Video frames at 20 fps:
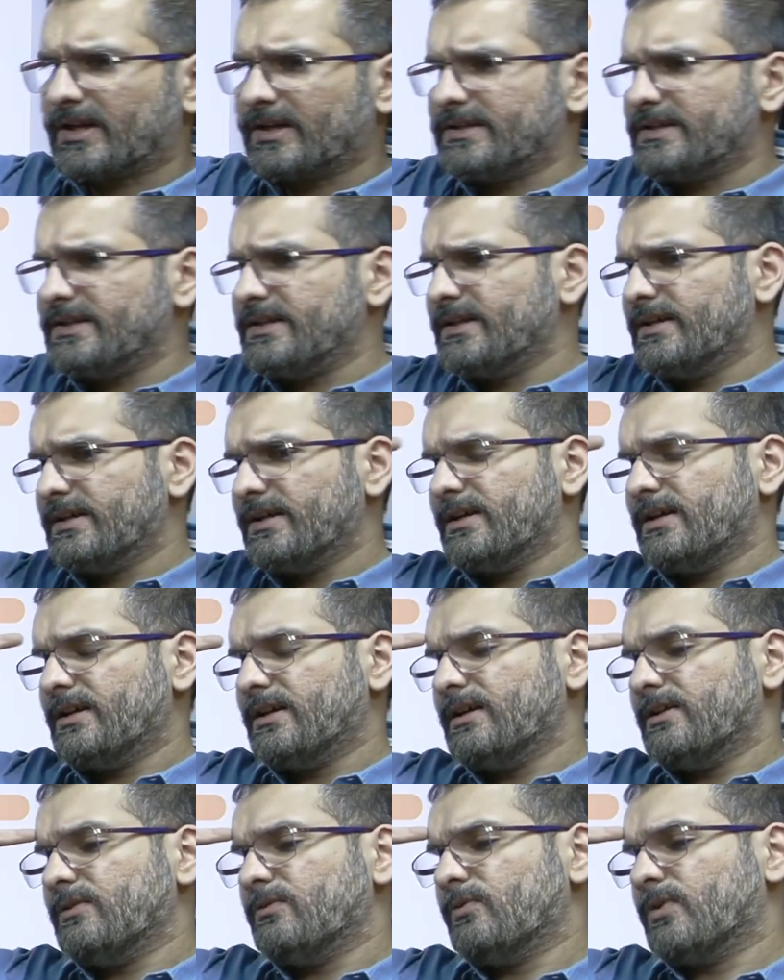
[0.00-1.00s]
are the
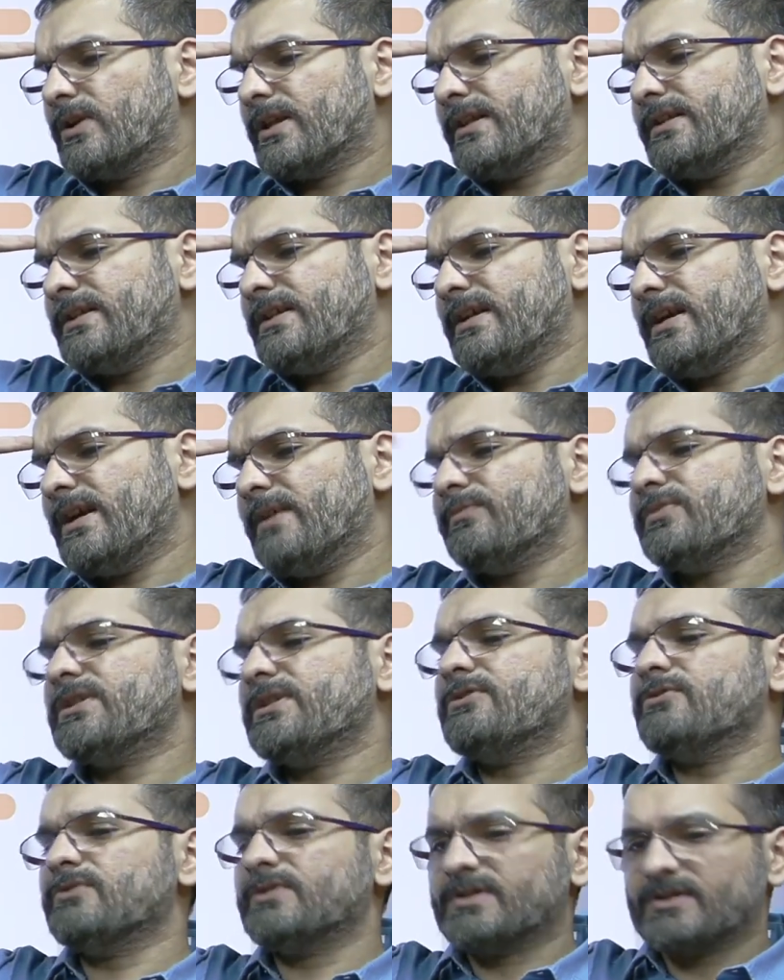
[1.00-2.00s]

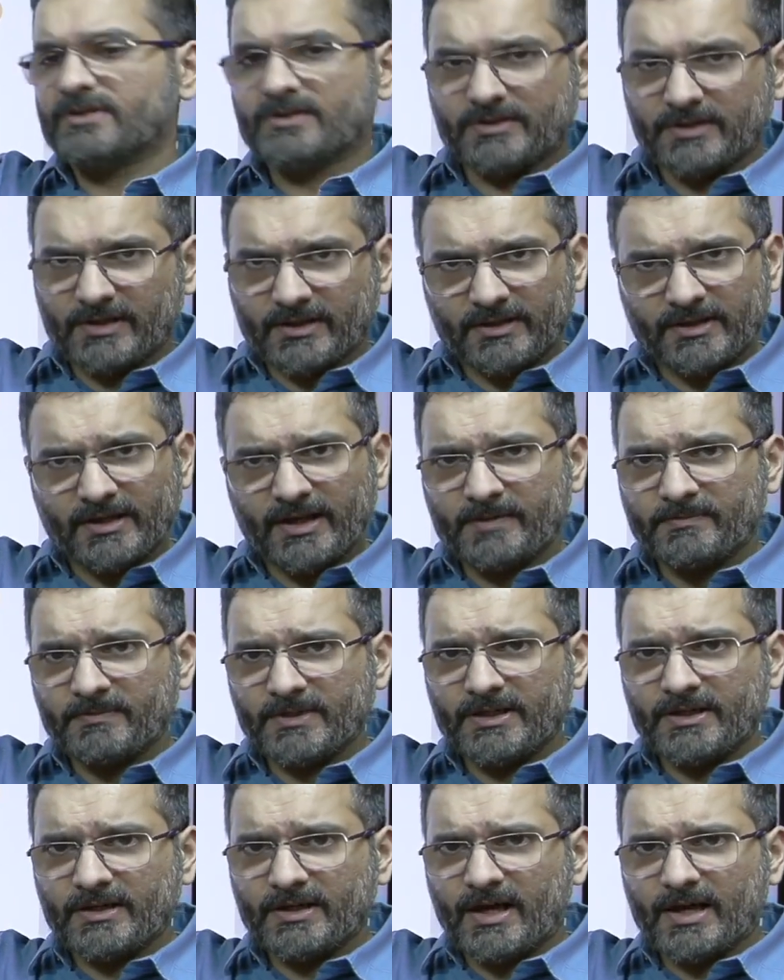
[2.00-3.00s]
MCQs that can
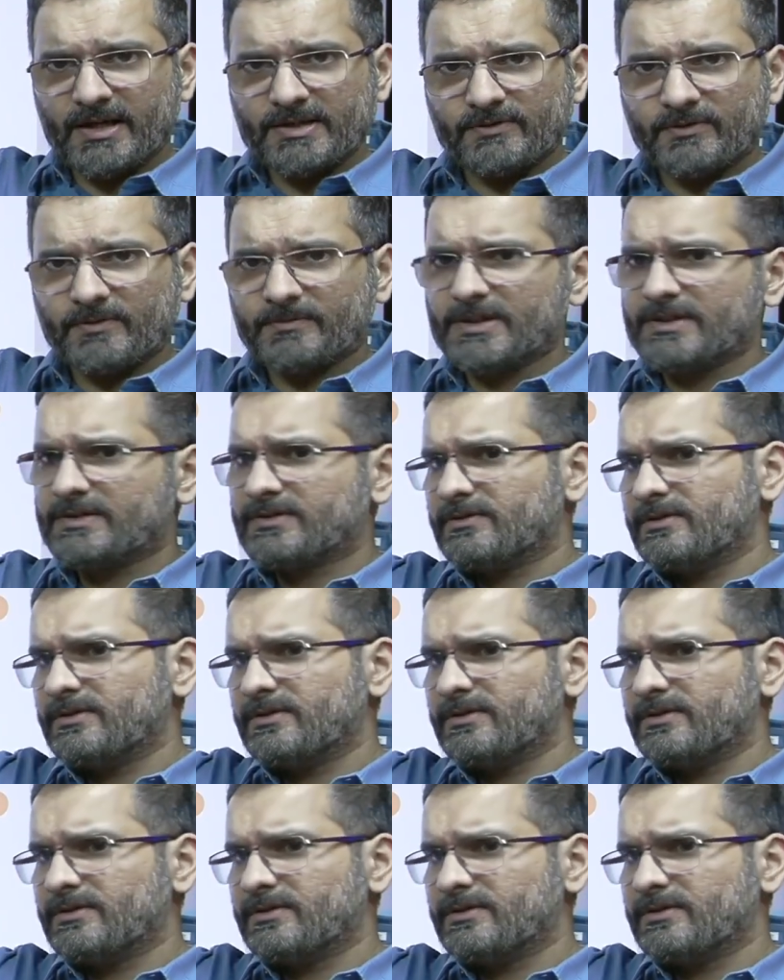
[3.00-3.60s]
be asked from this?